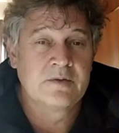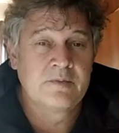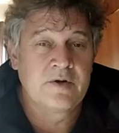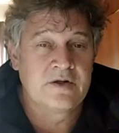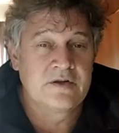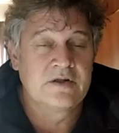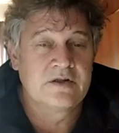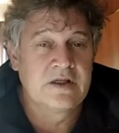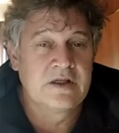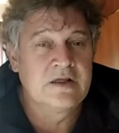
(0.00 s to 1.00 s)
planted
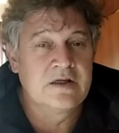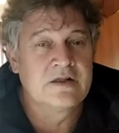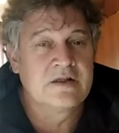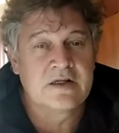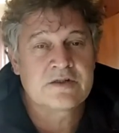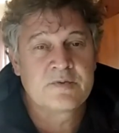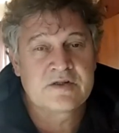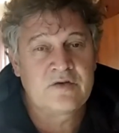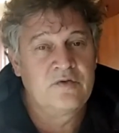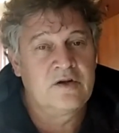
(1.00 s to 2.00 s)
there in that
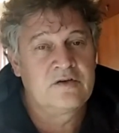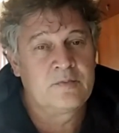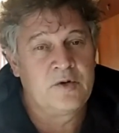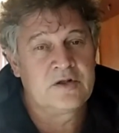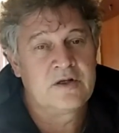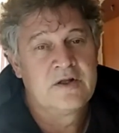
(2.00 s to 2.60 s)
specific spot.